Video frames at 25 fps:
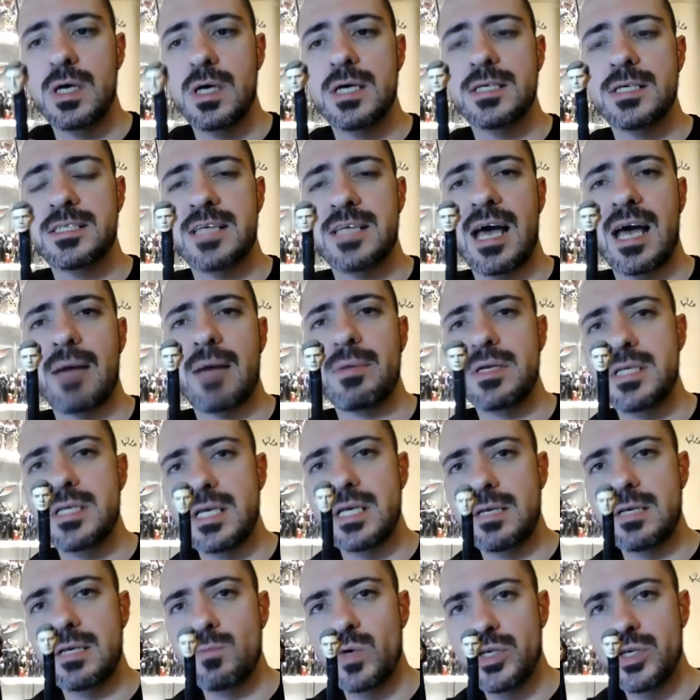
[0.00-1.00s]
Sam and
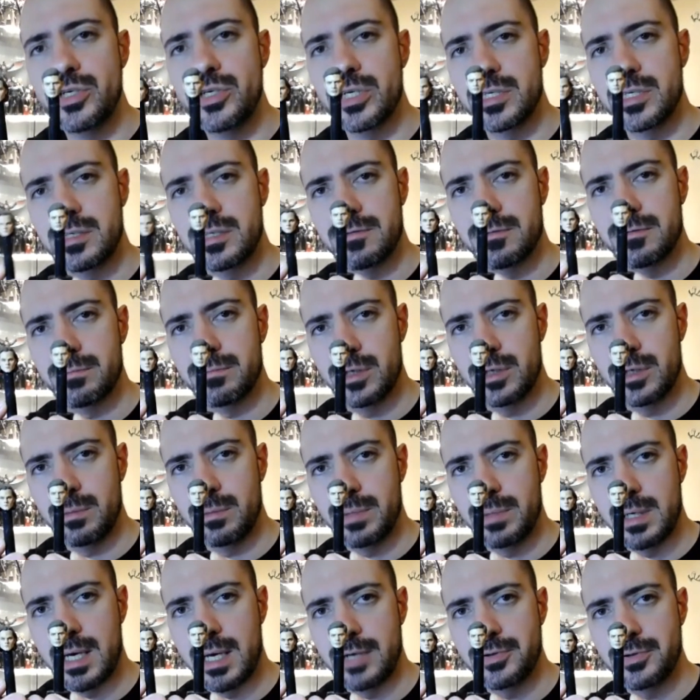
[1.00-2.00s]
Dean Winchester from
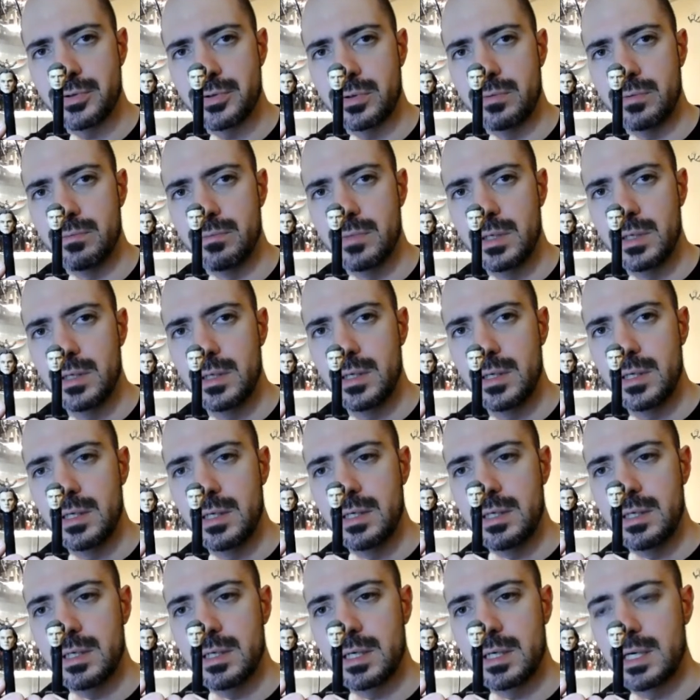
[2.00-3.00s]
Supernatural.
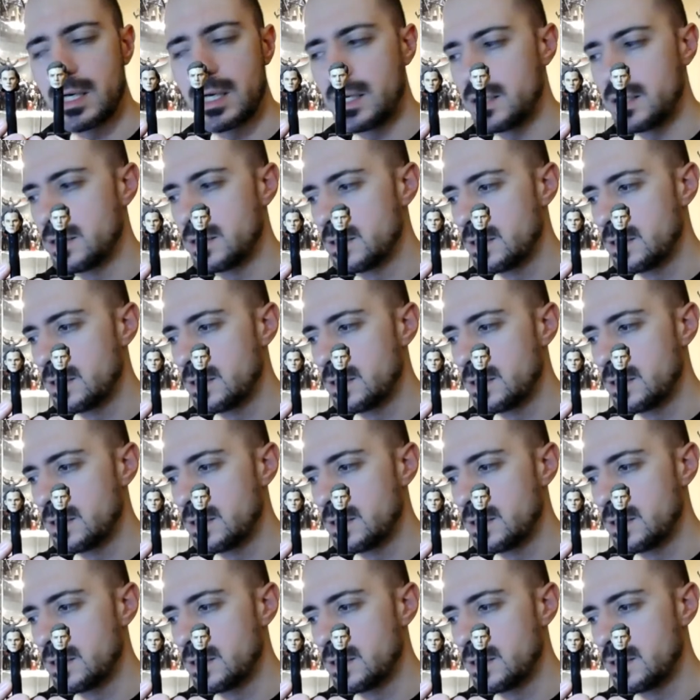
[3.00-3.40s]
Okay.